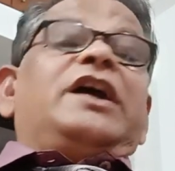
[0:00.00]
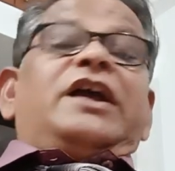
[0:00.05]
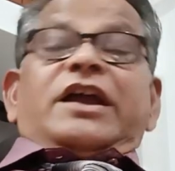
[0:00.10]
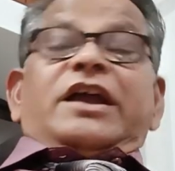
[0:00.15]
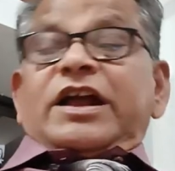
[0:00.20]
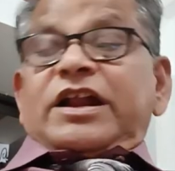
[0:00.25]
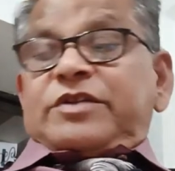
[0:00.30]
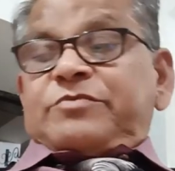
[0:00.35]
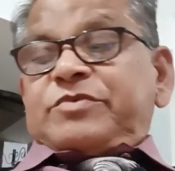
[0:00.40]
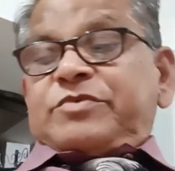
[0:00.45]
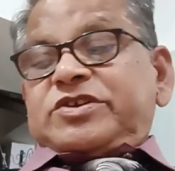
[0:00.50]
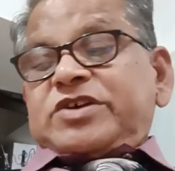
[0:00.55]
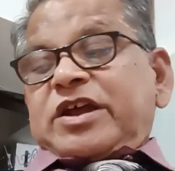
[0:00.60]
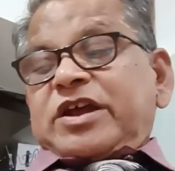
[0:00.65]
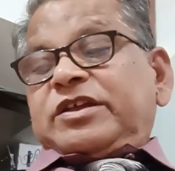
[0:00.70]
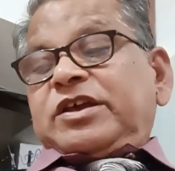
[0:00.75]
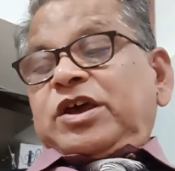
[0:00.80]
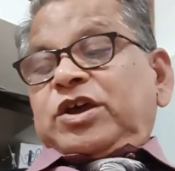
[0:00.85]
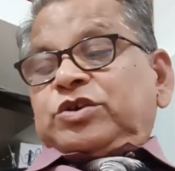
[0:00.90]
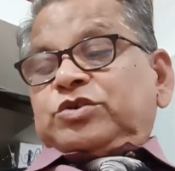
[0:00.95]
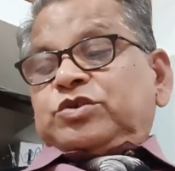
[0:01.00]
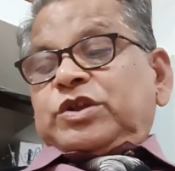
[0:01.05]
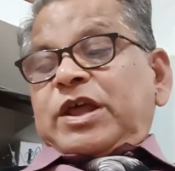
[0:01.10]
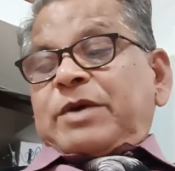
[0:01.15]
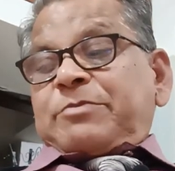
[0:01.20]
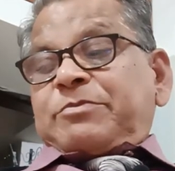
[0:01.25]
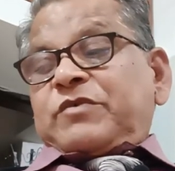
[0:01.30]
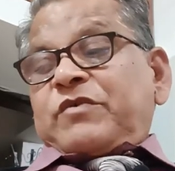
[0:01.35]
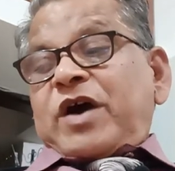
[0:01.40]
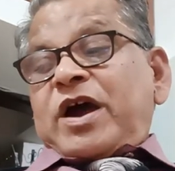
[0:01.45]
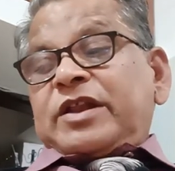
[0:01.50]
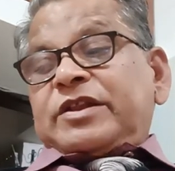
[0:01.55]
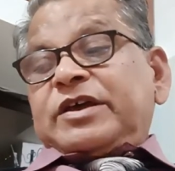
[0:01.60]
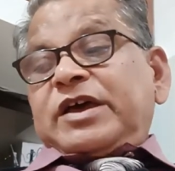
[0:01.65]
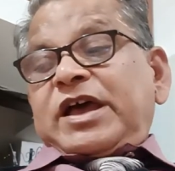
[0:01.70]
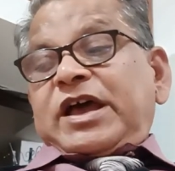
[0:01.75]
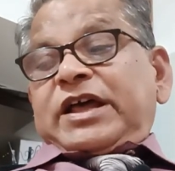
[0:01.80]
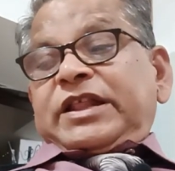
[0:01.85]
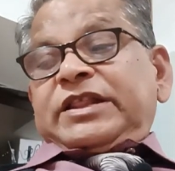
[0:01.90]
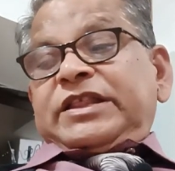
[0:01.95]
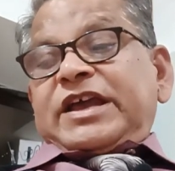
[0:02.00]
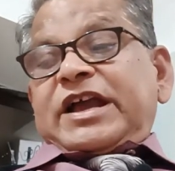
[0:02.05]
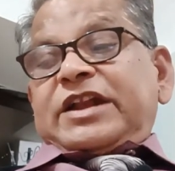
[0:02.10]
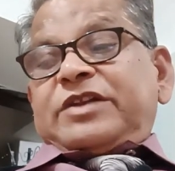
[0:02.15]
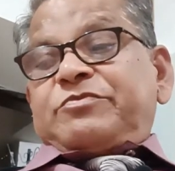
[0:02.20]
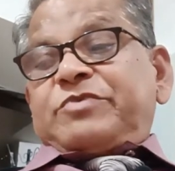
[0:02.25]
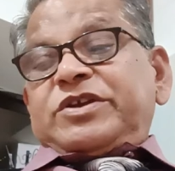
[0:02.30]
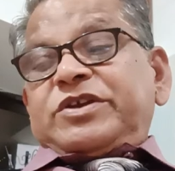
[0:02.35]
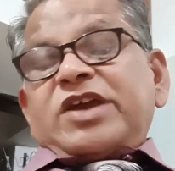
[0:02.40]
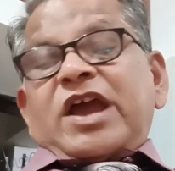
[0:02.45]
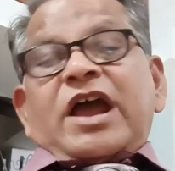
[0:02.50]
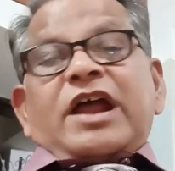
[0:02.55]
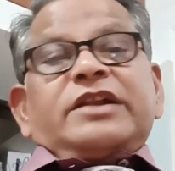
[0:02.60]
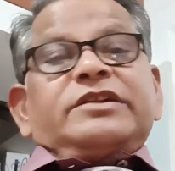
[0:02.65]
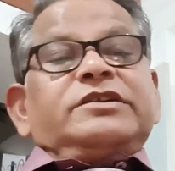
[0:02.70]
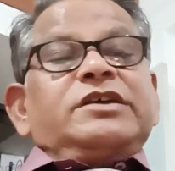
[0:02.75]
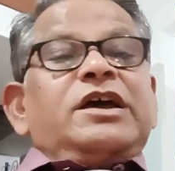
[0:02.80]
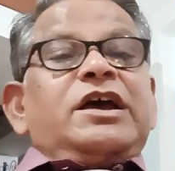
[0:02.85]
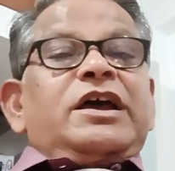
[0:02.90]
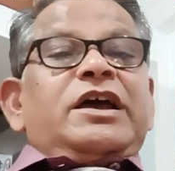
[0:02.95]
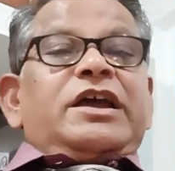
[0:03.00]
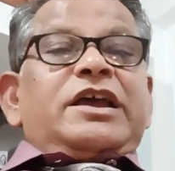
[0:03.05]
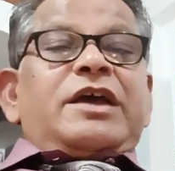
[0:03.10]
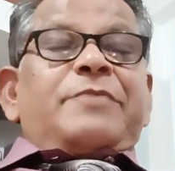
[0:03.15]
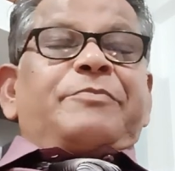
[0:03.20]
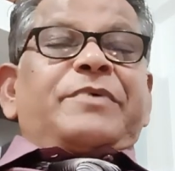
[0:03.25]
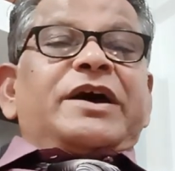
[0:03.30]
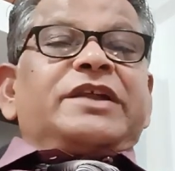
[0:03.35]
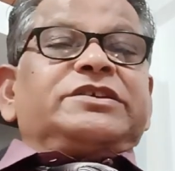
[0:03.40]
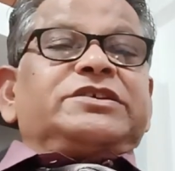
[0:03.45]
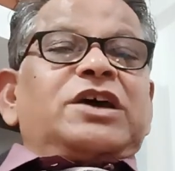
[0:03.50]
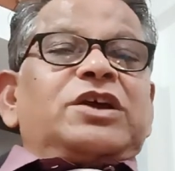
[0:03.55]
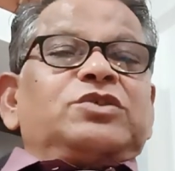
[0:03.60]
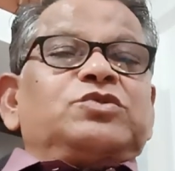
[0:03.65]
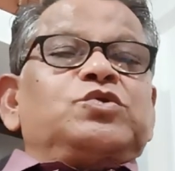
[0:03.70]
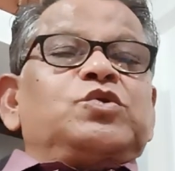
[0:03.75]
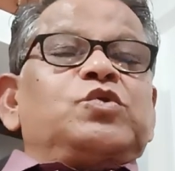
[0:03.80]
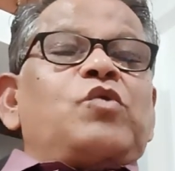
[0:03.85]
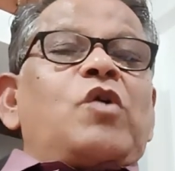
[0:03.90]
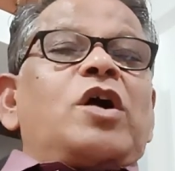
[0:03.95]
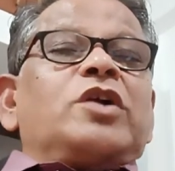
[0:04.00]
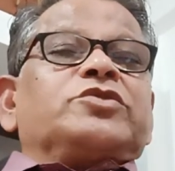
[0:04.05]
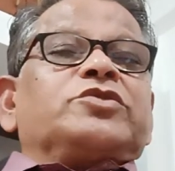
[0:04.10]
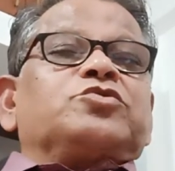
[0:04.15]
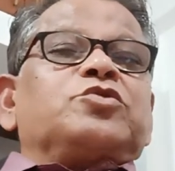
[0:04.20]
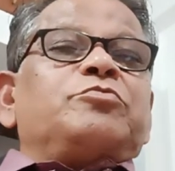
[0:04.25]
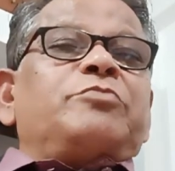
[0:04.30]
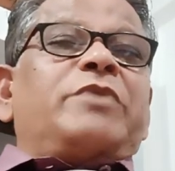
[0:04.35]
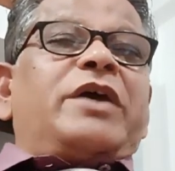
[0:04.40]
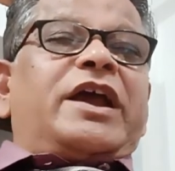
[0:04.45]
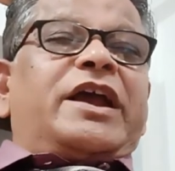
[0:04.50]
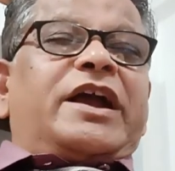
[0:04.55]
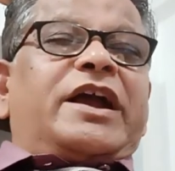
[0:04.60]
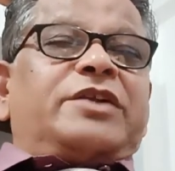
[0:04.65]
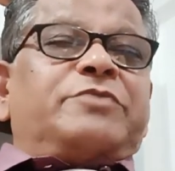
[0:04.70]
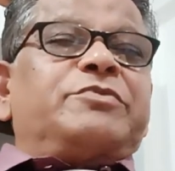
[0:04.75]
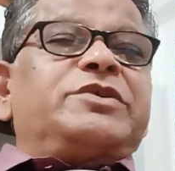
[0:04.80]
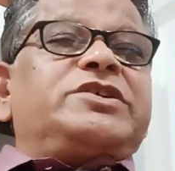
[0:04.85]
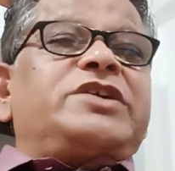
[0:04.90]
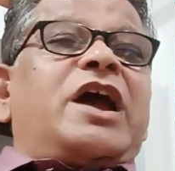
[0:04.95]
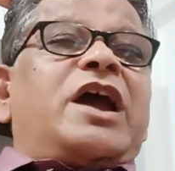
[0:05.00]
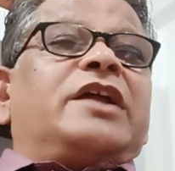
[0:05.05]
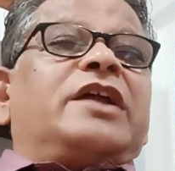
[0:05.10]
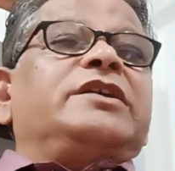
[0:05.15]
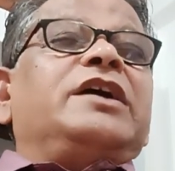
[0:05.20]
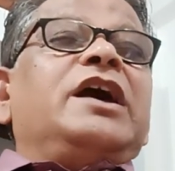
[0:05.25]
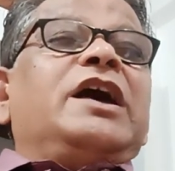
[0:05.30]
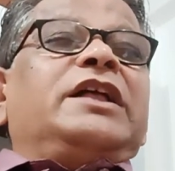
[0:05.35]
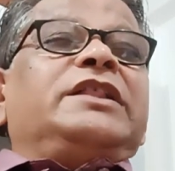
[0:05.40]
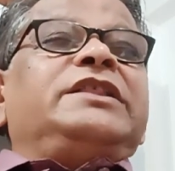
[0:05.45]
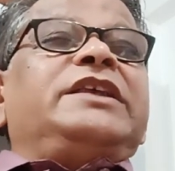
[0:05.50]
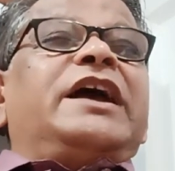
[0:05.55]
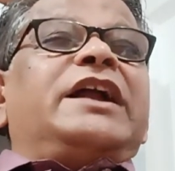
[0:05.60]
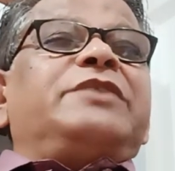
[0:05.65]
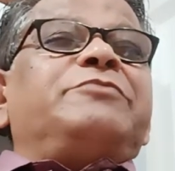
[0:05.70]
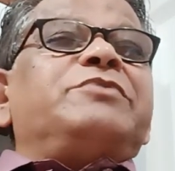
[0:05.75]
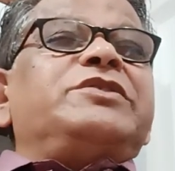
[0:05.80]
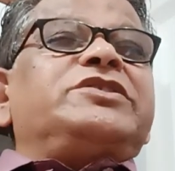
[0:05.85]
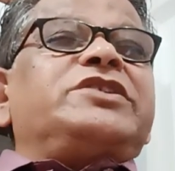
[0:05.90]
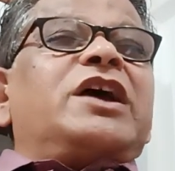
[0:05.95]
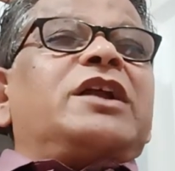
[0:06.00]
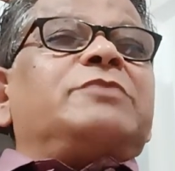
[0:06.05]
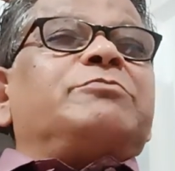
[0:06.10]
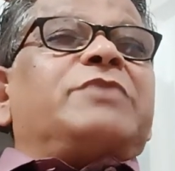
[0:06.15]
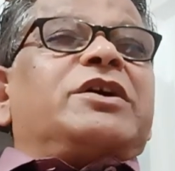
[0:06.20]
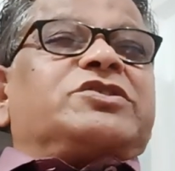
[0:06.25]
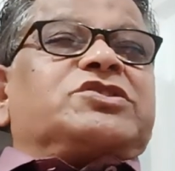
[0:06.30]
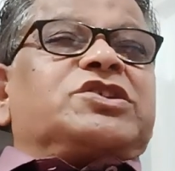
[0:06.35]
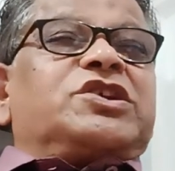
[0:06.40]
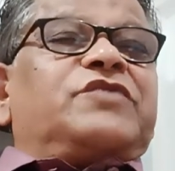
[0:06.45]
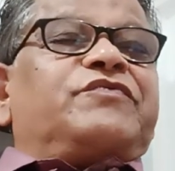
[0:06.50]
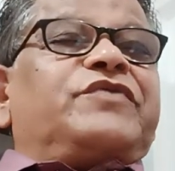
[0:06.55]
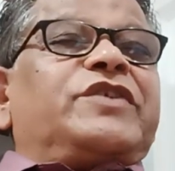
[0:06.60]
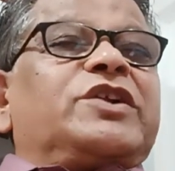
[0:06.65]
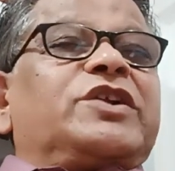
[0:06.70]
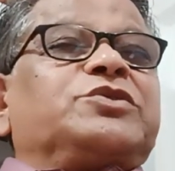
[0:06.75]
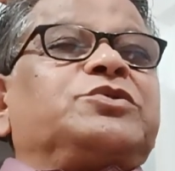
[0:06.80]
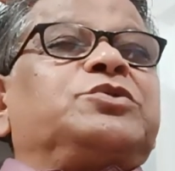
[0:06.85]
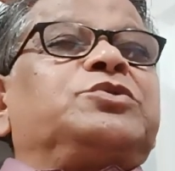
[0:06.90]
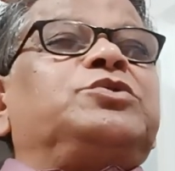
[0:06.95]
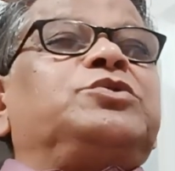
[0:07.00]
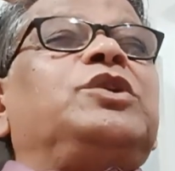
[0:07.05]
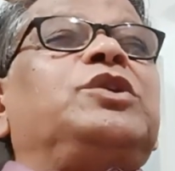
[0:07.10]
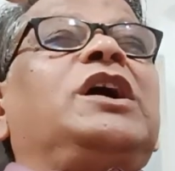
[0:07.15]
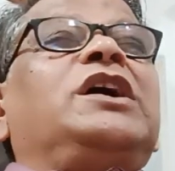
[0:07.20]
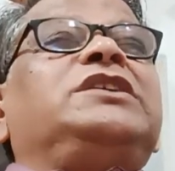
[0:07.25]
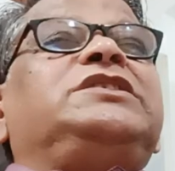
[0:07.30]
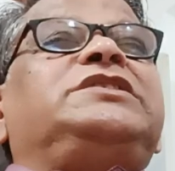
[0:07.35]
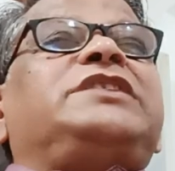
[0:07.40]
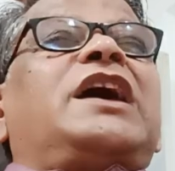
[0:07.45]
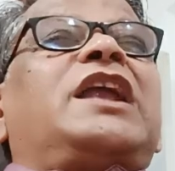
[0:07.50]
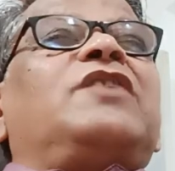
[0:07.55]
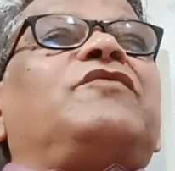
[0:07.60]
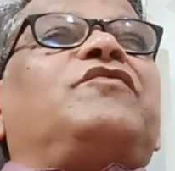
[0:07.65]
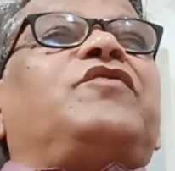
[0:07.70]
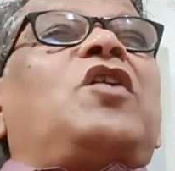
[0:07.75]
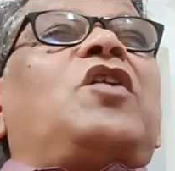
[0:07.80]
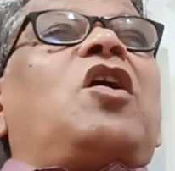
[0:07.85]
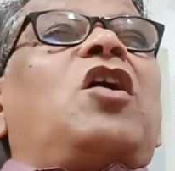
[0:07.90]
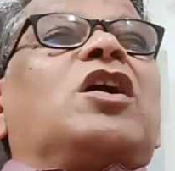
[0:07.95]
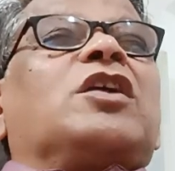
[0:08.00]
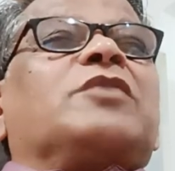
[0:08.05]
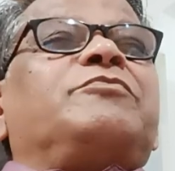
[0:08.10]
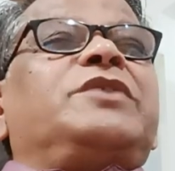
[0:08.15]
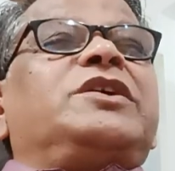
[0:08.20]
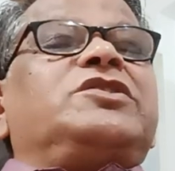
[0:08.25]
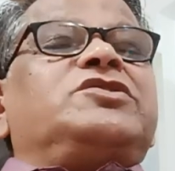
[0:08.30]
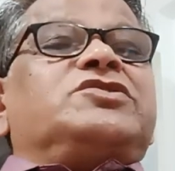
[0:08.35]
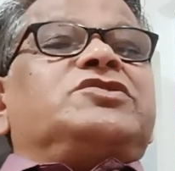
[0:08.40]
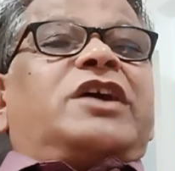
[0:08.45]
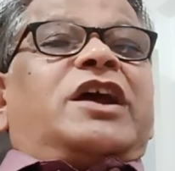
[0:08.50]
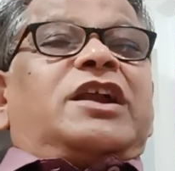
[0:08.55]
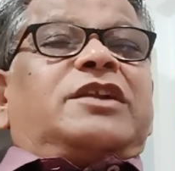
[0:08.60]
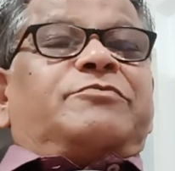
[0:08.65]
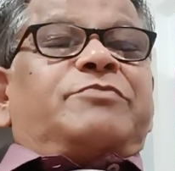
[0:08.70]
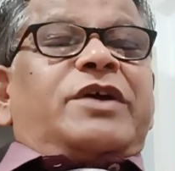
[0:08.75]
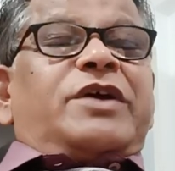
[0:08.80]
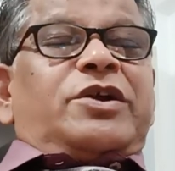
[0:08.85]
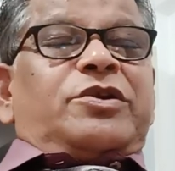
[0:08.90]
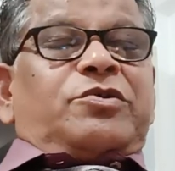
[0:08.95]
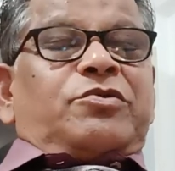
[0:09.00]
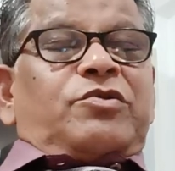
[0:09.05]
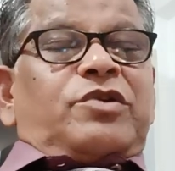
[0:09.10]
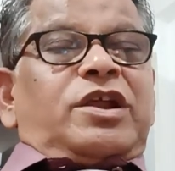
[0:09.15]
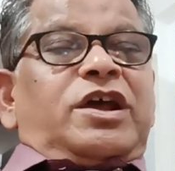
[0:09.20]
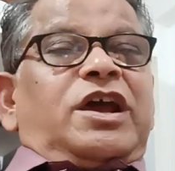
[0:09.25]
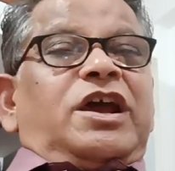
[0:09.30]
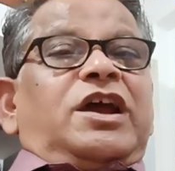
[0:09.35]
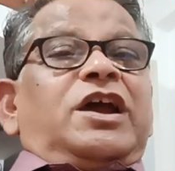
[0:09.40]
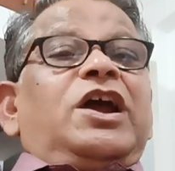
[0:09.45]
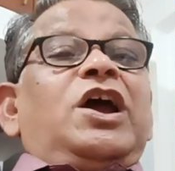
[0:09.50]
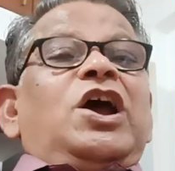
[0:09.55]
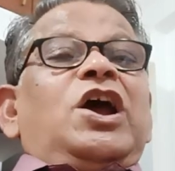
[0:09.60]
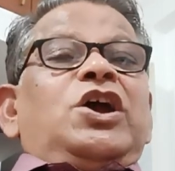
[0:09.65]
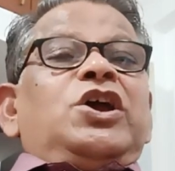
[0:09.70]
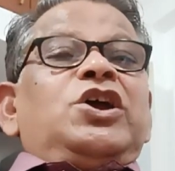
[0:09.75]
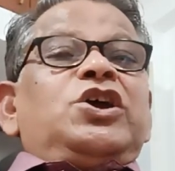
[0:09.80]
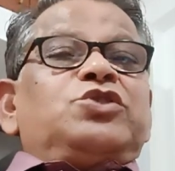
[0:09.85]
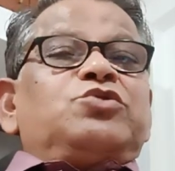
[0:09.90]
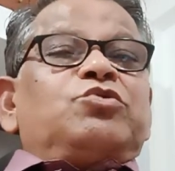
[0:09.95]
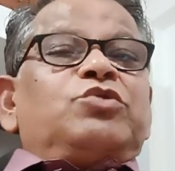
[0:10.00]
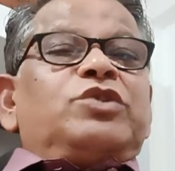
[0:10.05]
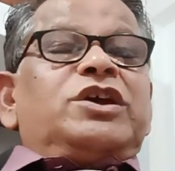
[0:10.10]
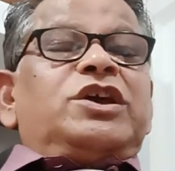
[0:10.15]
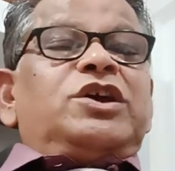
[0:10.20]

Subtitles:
admission? So, number one, the admission, a person who wants to make admission, the admission must refer to self-harming statement only. He should